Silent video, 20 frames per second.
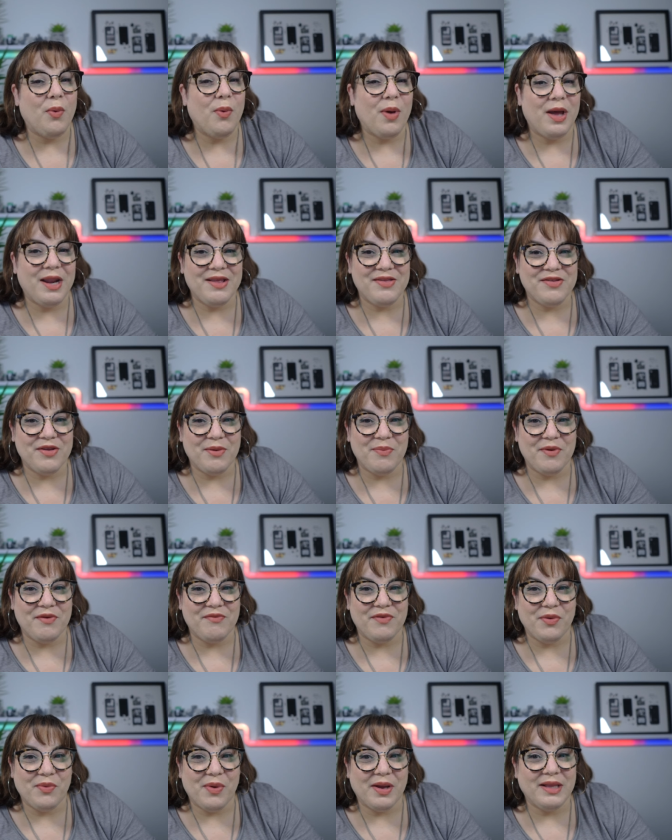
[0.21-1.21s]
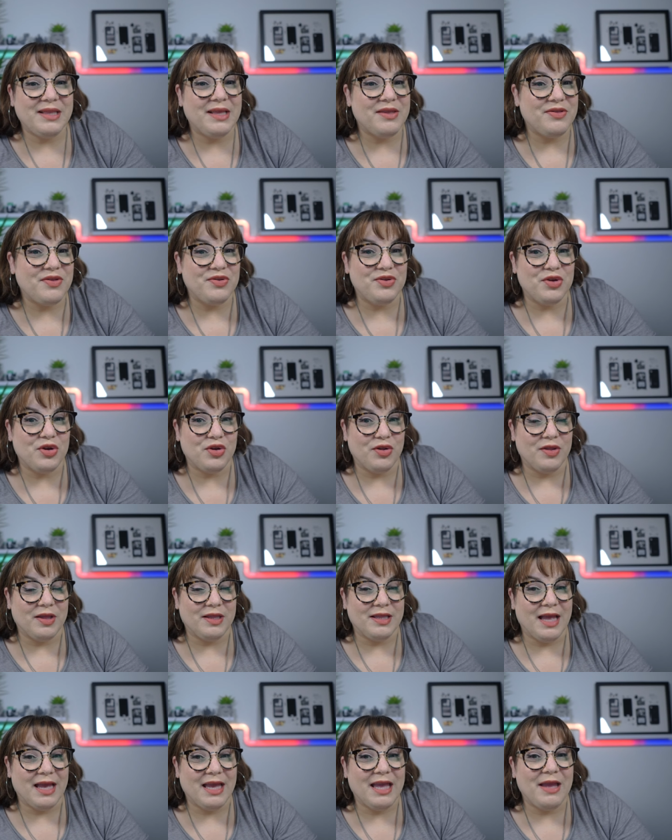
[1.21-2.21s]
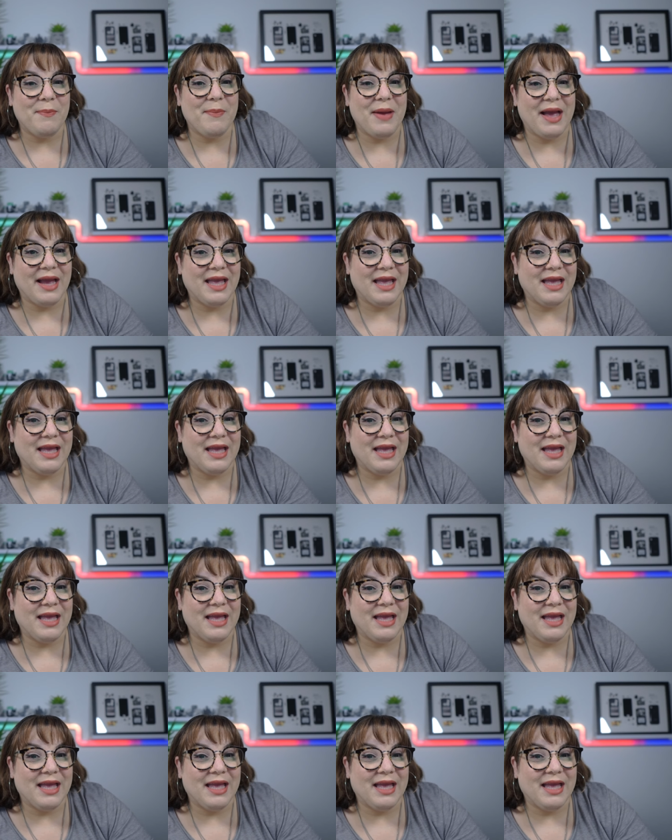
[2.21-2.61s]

What is up everyone, this is Jojo the Techie back